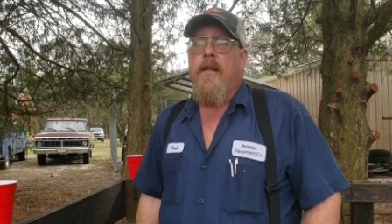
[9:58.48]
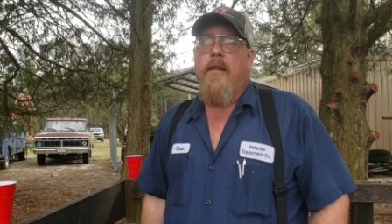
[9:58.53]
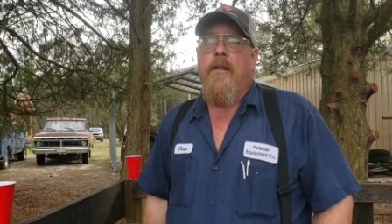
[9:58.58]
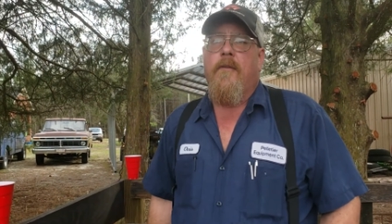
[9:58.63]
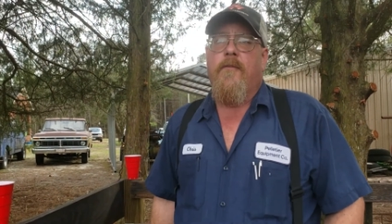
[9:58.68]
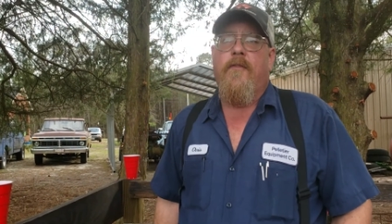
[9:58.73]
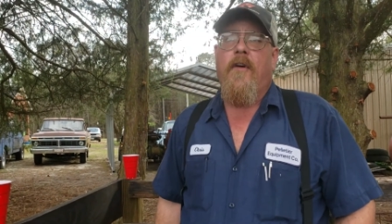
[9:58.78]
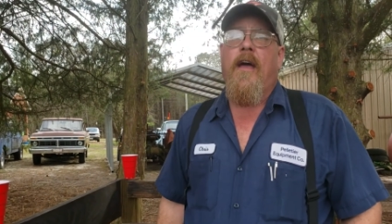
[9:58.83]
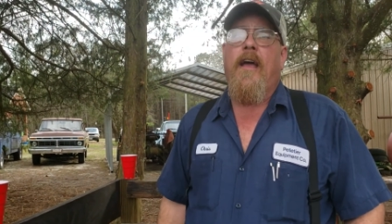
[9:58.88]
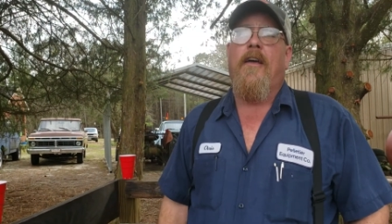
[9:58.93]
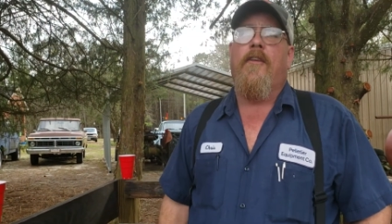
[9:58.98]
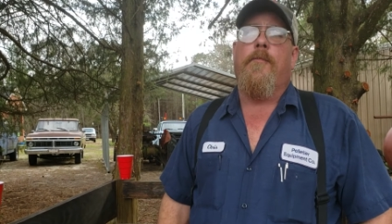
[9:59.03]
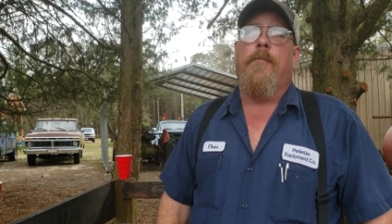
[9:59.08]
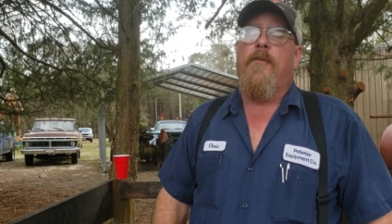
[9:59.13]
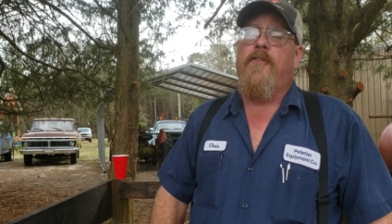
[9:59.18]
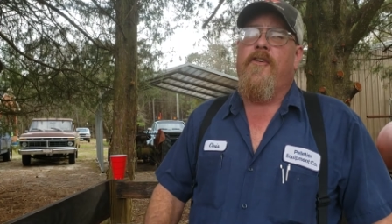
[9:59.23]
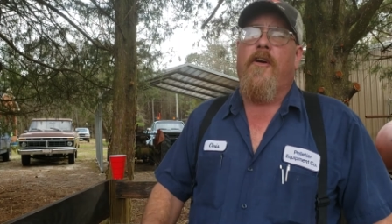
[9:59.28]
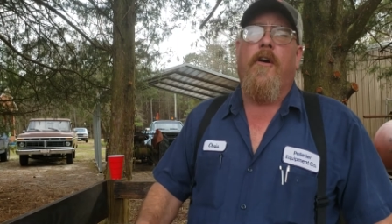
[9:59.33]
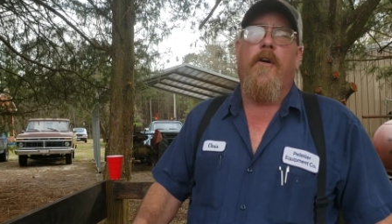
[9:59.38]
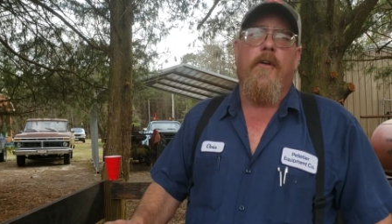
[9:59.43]
The vast
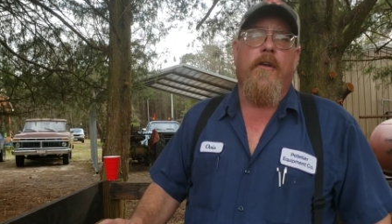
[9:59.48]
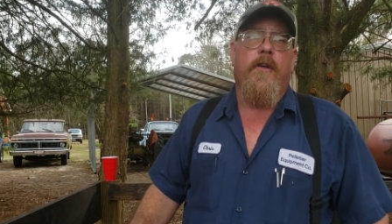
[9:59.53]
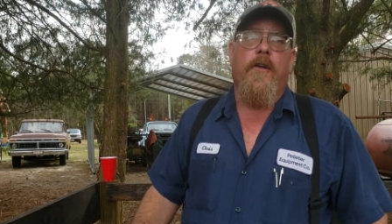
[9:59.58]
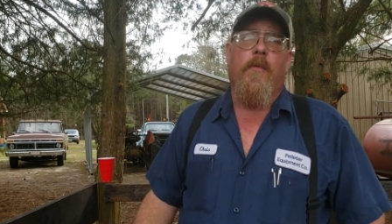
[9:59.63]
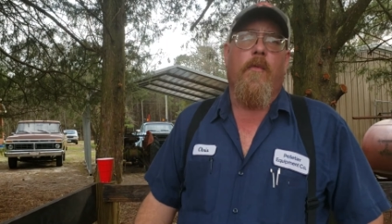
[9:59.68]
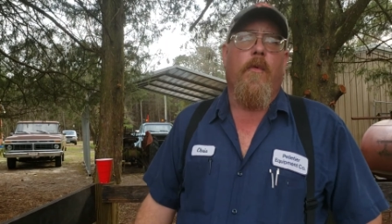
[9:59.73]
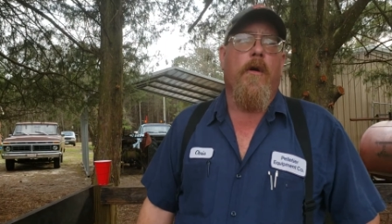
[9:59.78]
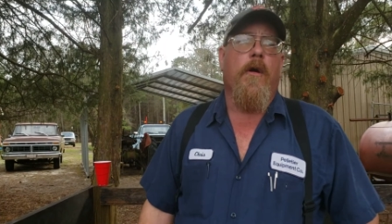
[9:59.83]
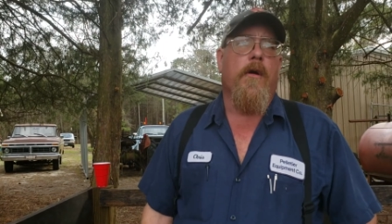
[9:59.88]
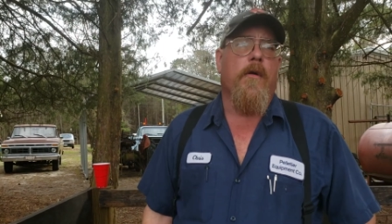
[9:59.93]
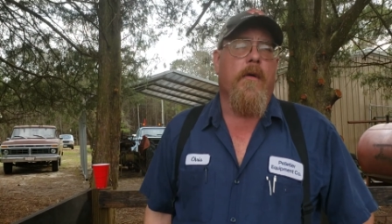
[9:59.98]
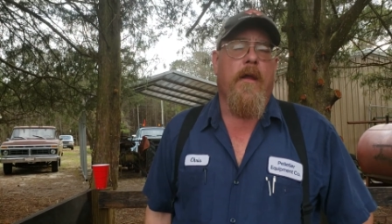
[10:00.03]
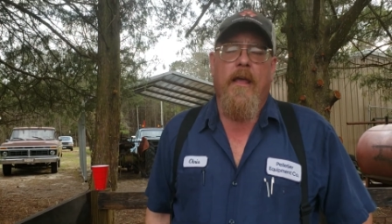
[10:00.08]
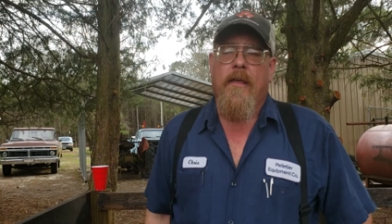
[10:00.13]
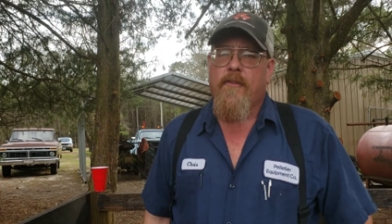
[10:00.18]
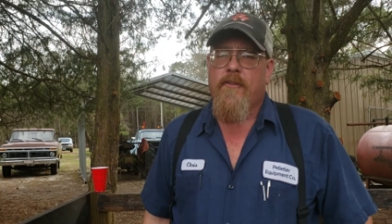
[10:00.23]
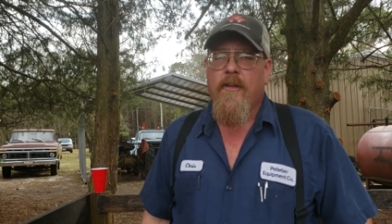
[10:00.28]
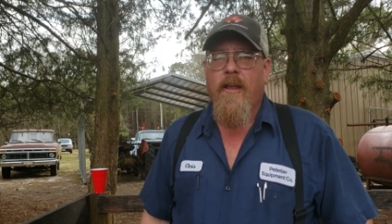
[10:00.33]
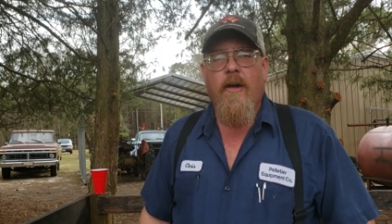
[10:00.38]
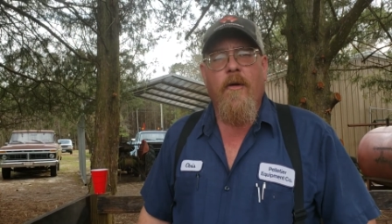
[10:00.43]
majority of the world
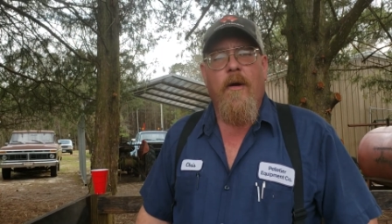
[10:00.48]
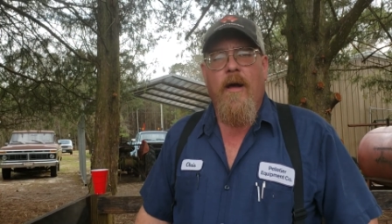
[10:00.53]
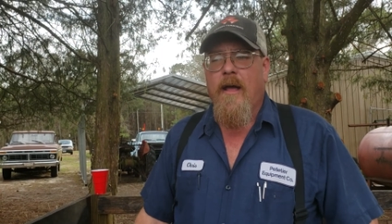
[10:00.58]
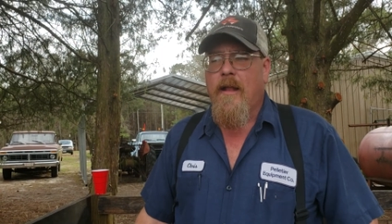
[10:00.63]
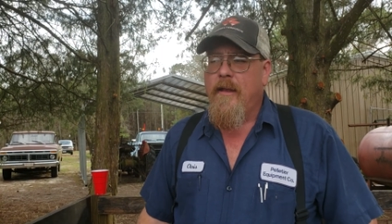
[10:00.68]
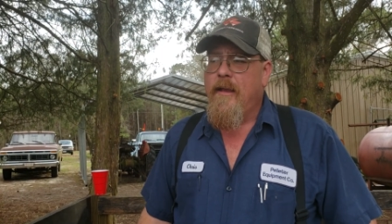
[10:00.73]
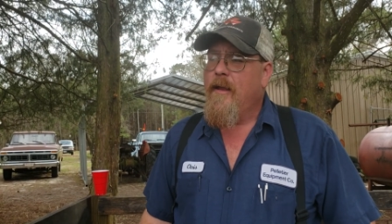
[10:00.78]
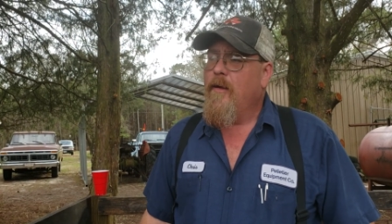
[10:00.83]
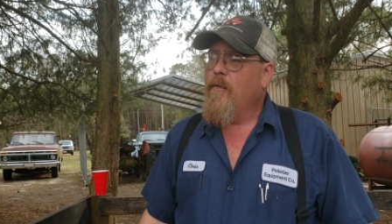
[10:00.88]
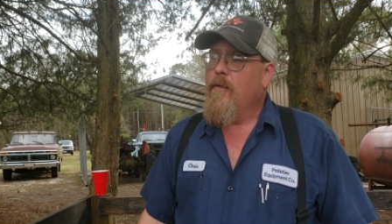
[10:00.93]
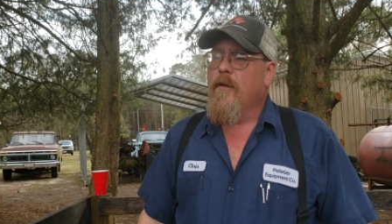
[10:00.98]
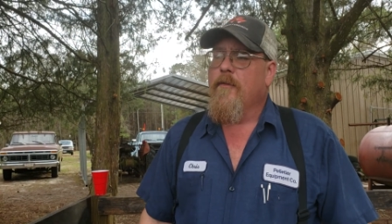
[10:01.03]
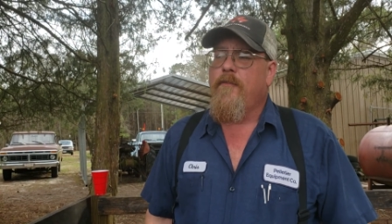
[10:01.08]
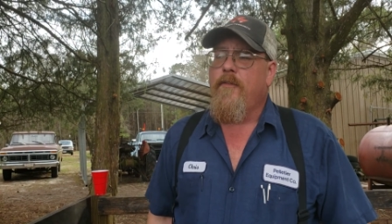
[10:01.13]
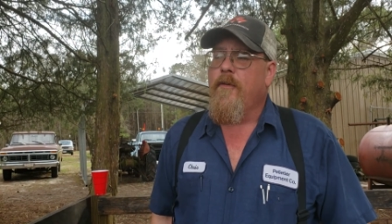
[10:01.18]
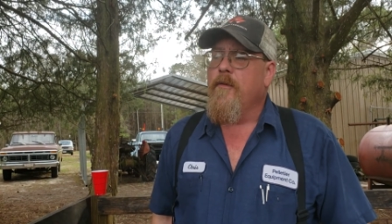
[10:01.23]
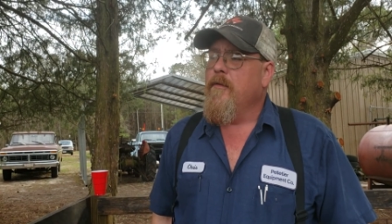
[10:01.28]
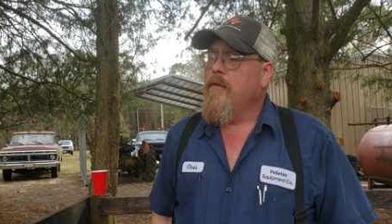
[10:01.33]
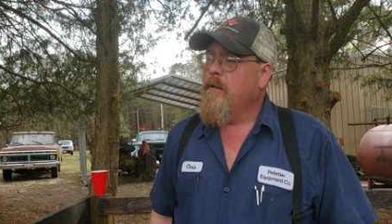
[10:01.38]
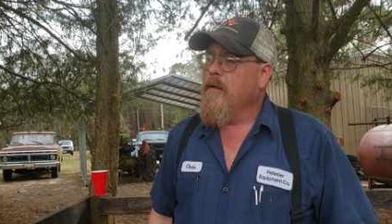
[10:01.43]
has no idea where their
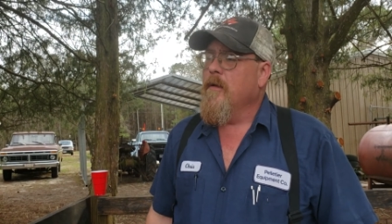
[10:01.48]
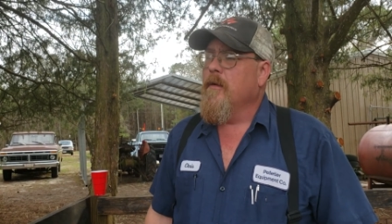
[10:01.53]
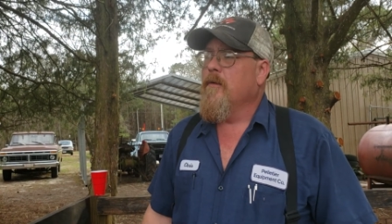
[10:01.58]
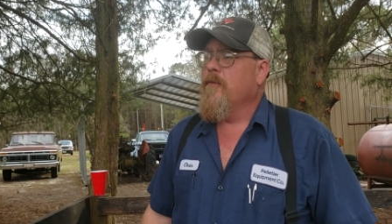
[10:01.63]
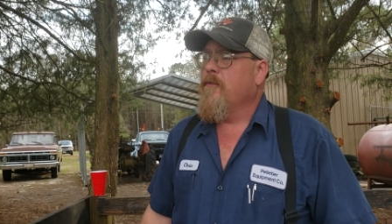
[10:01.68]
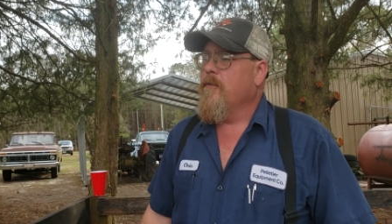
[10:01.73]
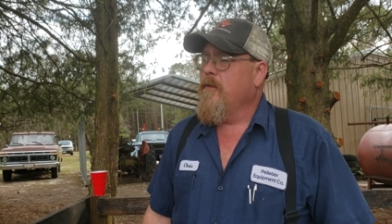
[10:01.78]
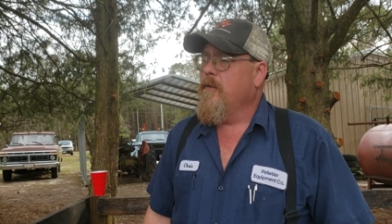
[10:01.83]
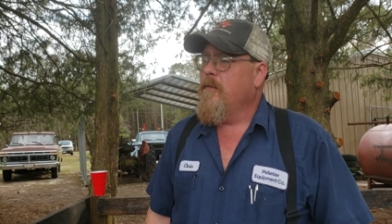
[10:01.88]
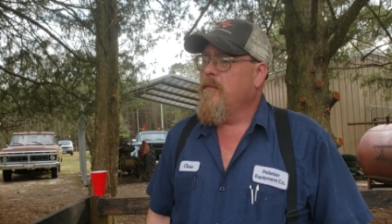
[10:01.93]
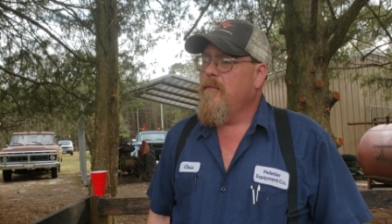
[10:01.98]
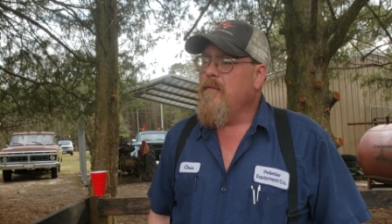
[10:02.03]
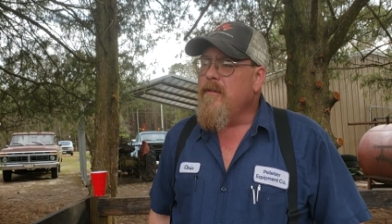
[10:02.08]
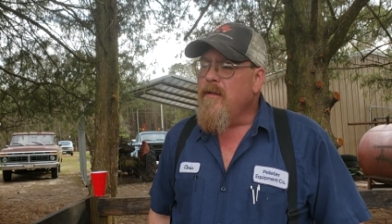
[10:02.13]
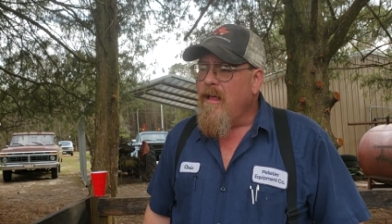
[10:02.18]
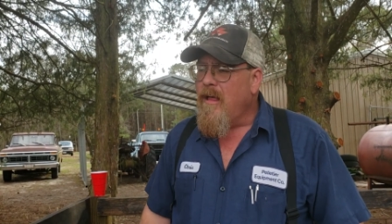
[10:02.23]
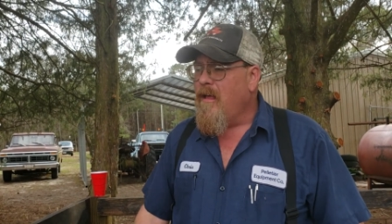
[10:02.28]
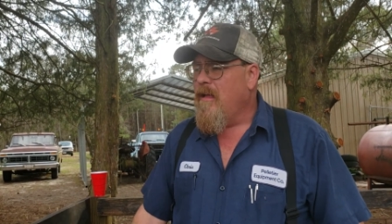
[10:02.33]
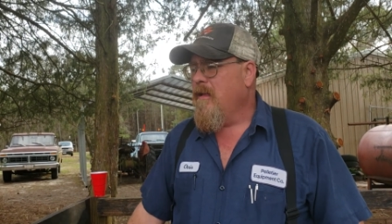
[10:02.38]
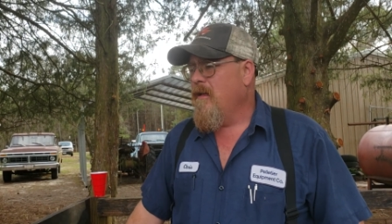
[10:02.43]
food comes from.
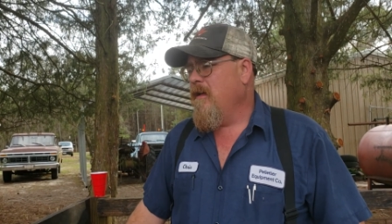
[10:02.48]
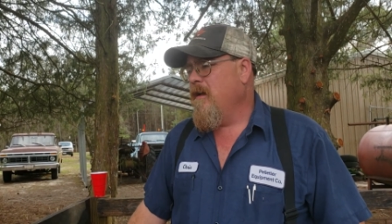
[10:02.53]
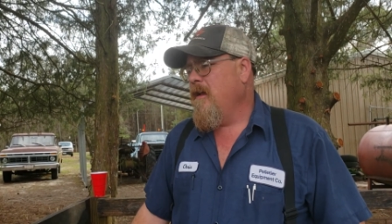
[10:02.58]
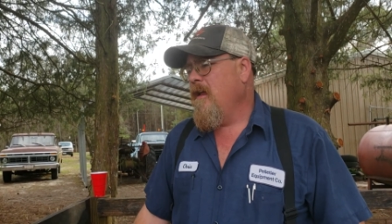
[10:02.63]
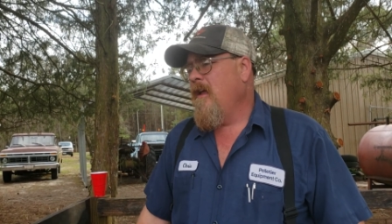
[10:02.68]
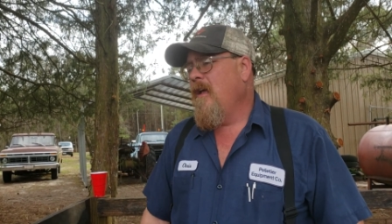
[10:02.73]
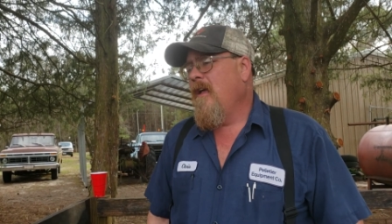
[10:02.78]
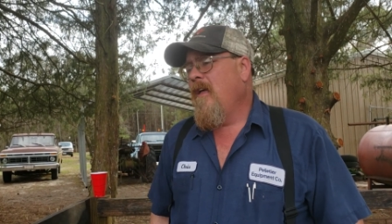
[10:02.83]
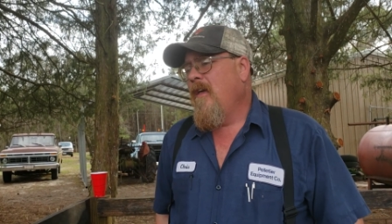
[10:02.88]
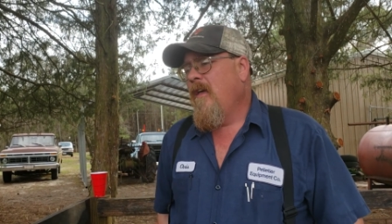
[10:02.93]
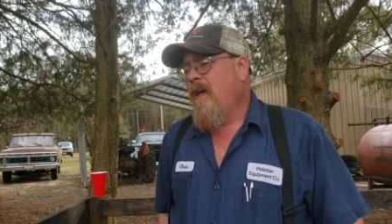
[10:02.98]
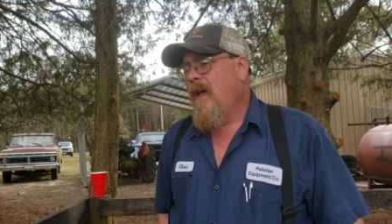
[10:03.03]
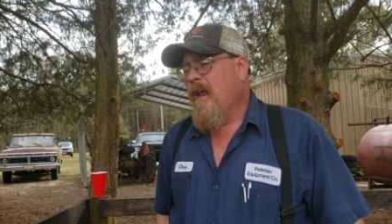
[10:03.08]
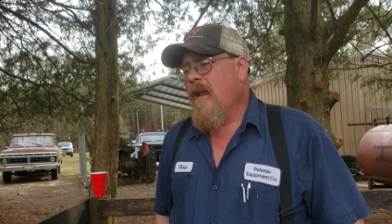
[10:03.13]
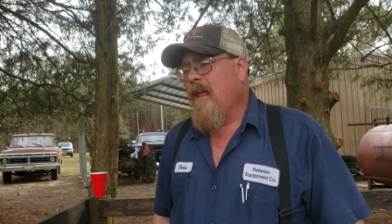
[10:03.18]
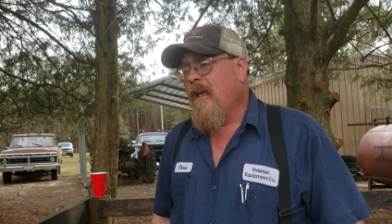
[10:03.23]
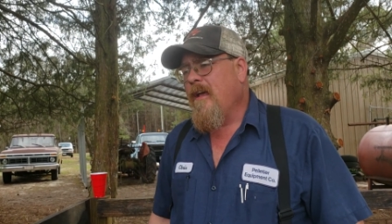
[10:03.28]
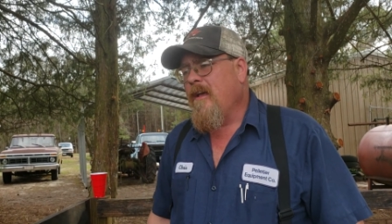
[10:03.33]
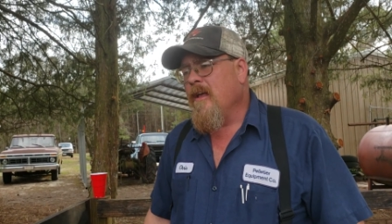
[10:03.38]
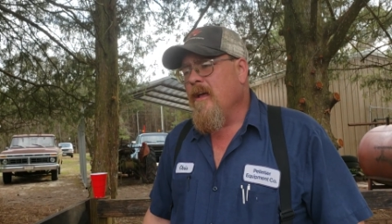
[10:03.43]
None.
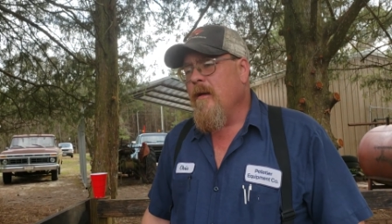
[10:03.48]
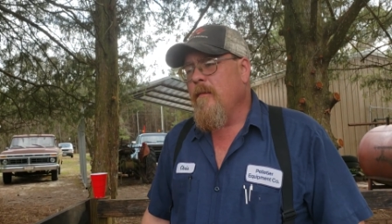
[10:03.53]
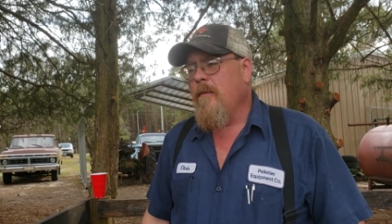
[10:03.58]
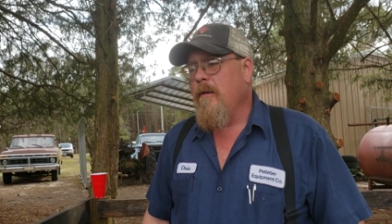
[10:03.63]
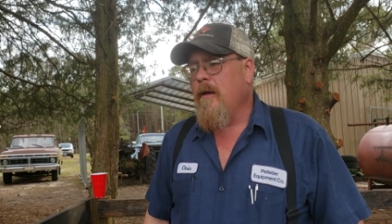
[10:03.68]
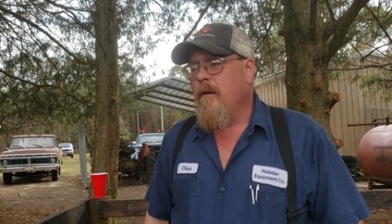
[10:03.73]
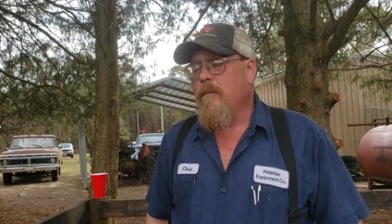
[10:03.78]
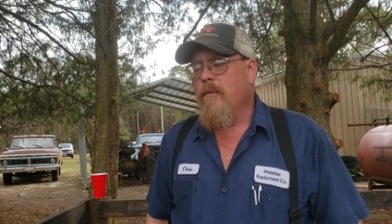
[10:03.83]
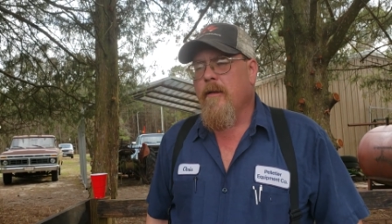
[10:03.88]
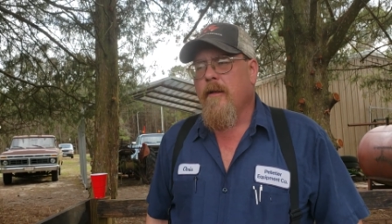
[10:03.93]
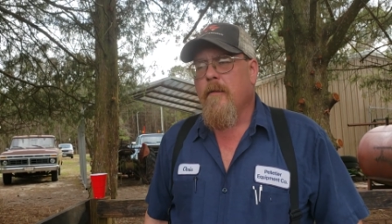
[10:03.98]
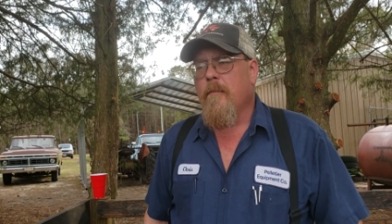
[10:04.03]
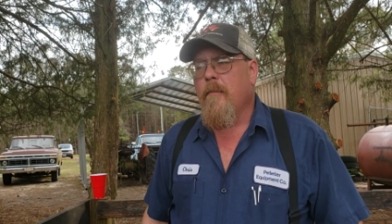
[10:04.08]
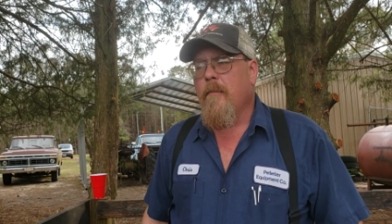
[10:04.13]
And they come up with the